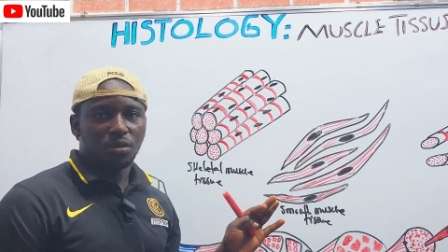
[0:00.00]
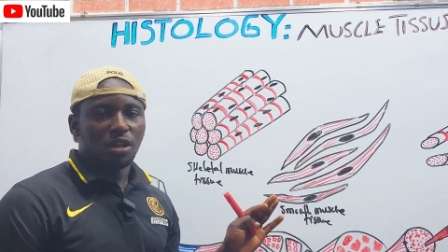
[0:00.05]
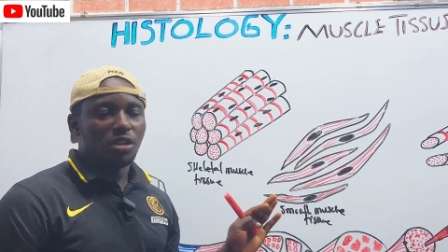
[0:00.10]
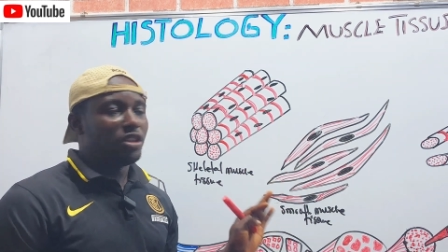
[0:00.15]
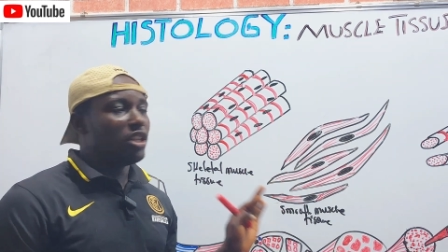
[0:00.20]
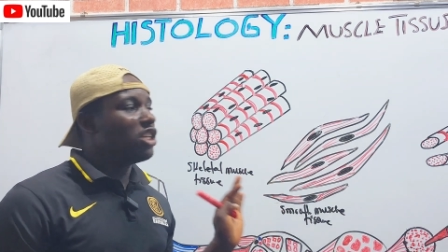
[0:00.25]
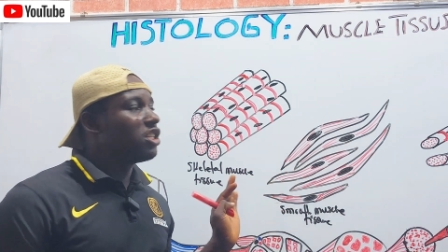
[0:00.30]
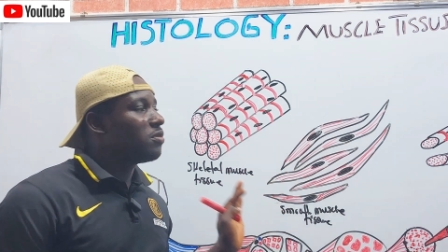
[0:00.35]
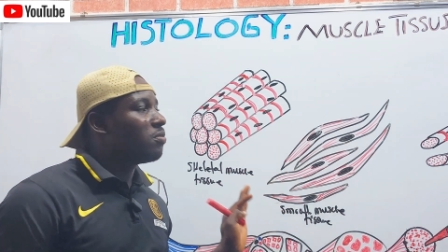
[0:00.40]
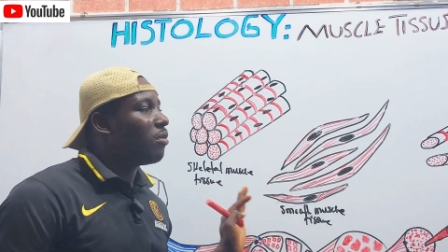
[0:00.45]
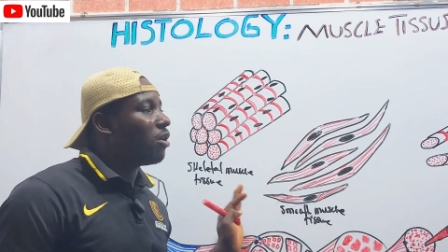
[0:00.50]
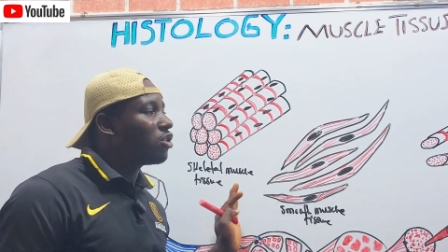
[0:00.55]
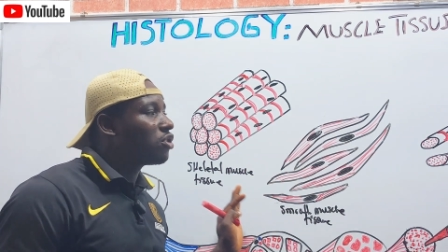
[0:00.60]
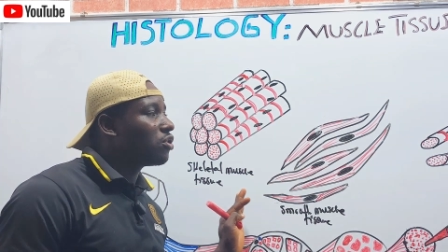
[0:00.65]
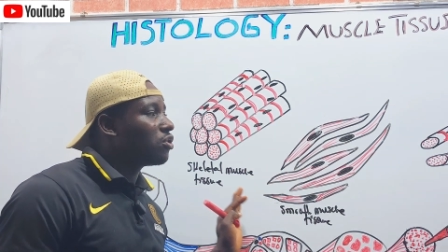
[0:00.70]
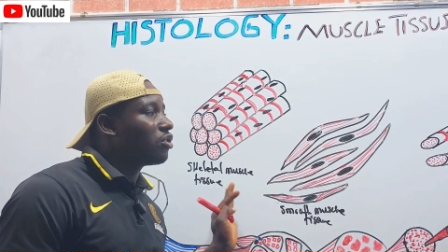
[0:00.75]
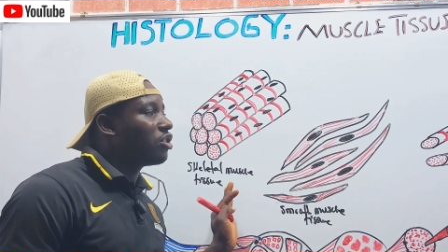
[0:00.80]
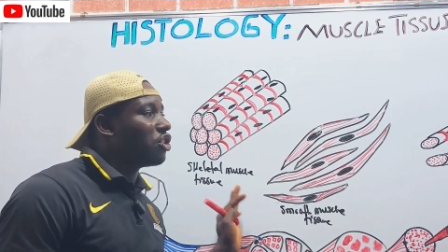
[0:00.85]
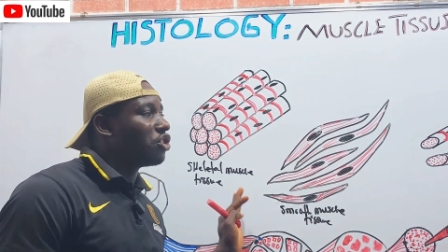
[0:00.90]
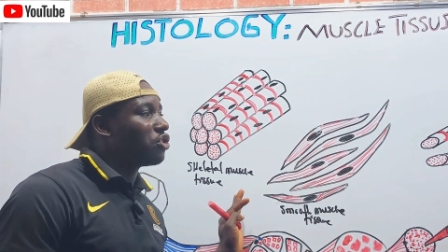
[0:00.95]
This
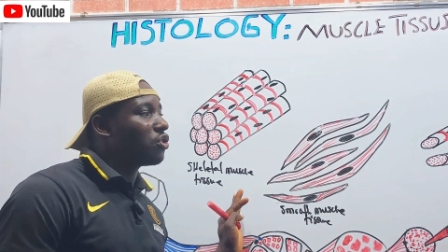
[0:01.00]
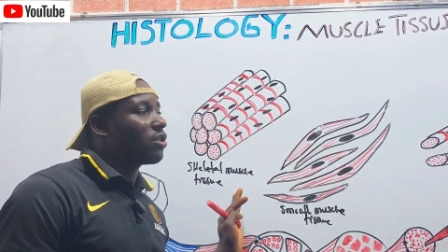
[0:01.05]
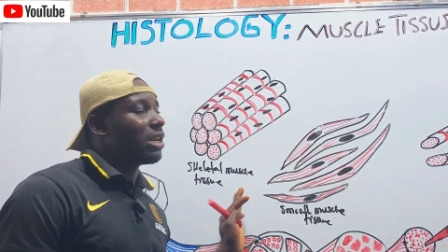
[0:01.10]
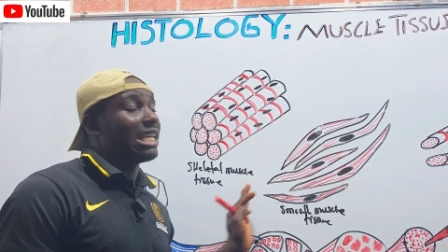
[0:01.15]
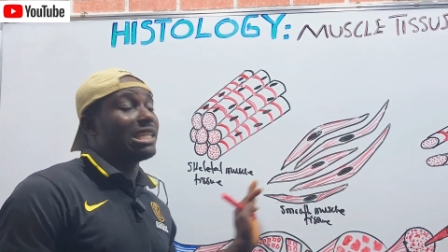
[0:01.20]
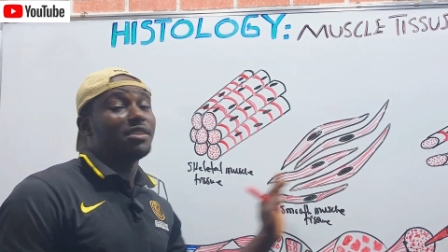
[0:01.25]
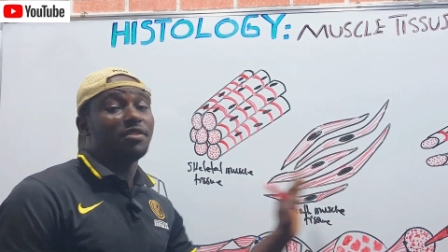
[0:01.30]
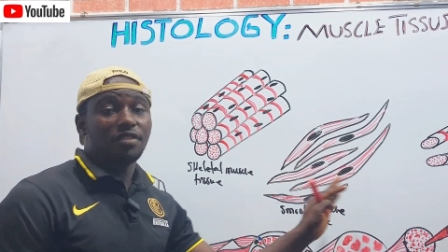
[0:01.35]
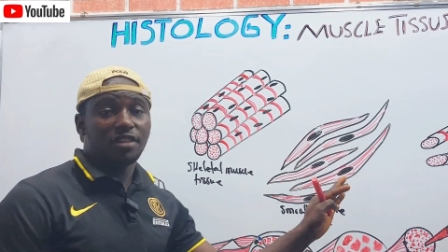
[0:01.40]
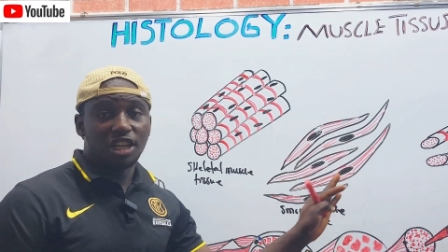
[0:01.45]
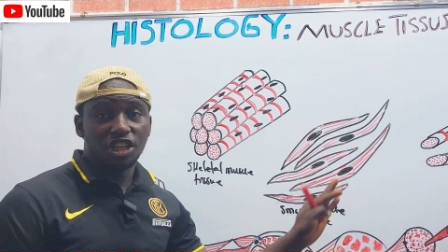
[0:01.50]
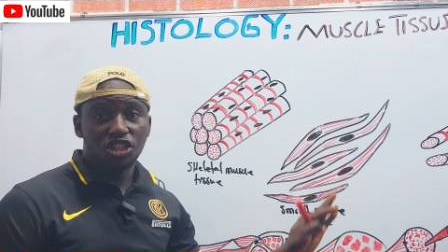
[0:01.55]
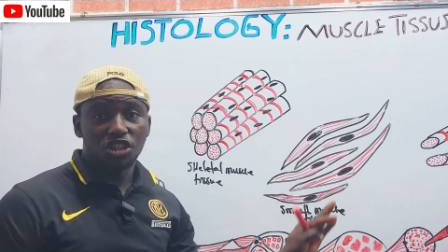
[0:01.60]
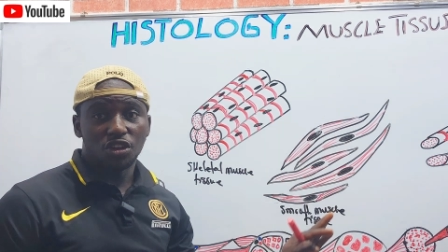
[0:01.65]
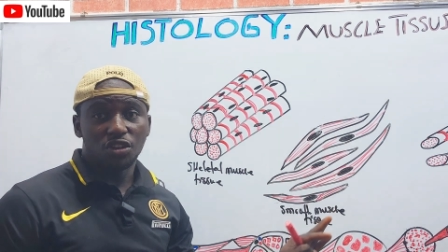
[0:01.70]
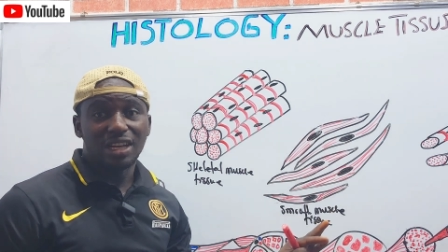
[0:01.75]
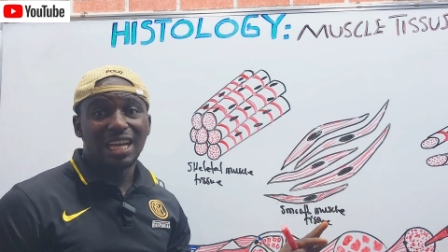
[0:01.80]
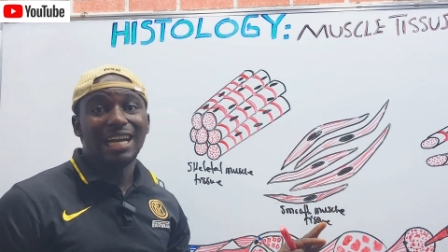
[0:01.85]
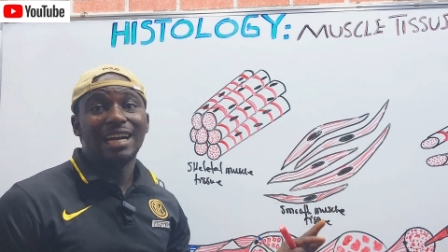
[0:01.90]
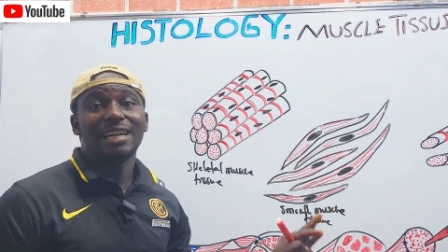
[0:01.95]
muscle tissue
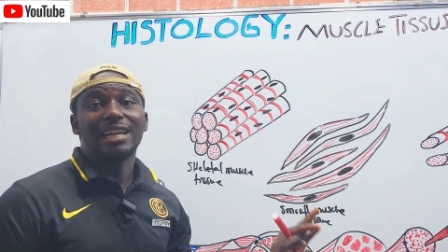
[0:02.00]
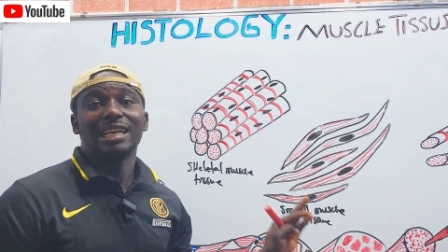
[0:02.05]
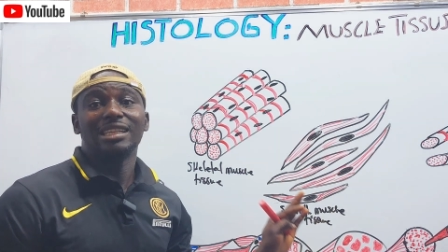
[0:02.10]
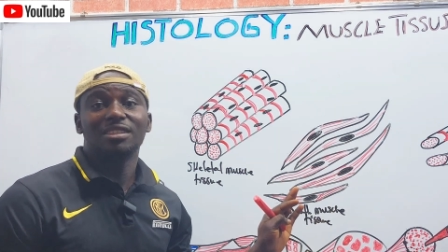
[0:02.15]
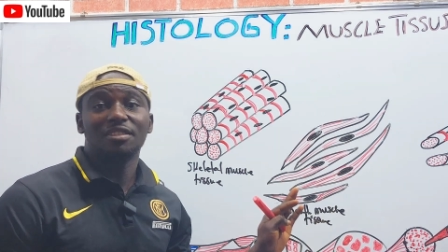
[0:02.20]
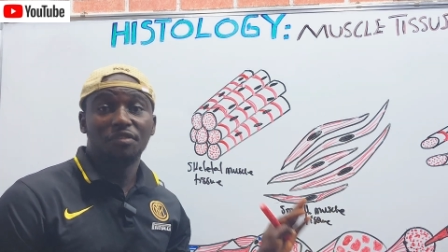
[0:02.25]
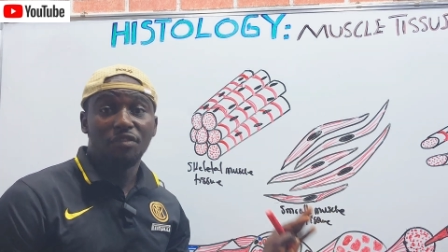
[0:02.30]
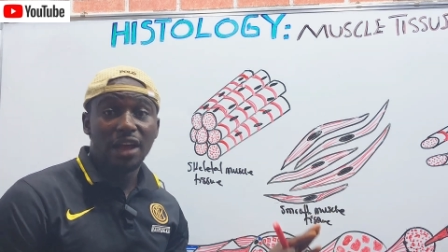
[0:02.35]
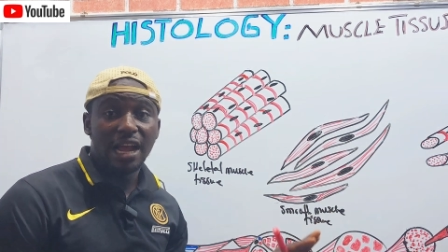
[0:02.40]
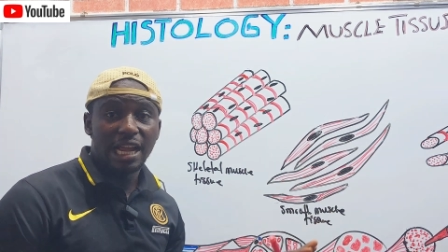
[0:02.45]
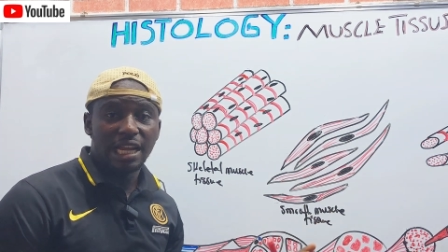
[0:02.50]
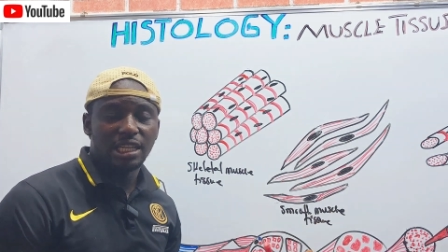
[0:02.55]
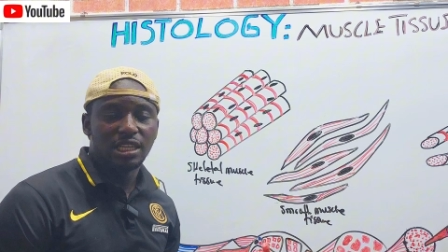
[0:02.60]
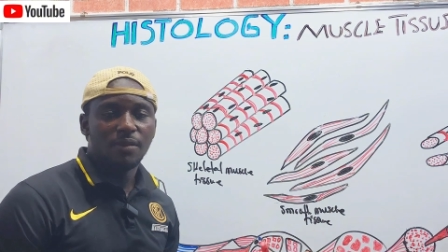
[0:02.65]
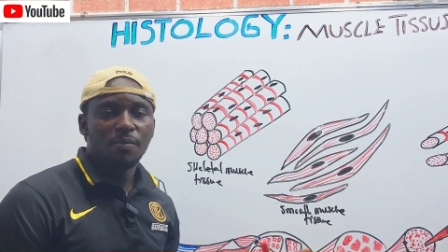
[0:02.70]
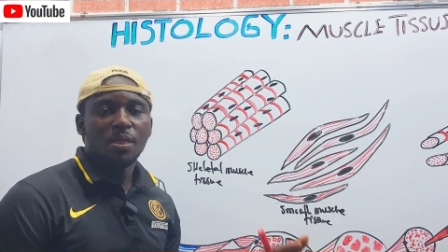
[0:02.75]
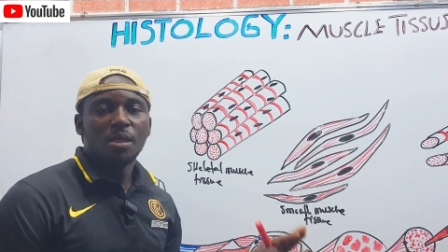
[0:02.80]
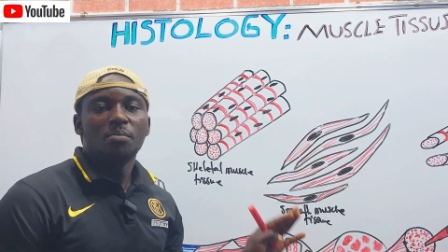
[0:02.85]
classification are classified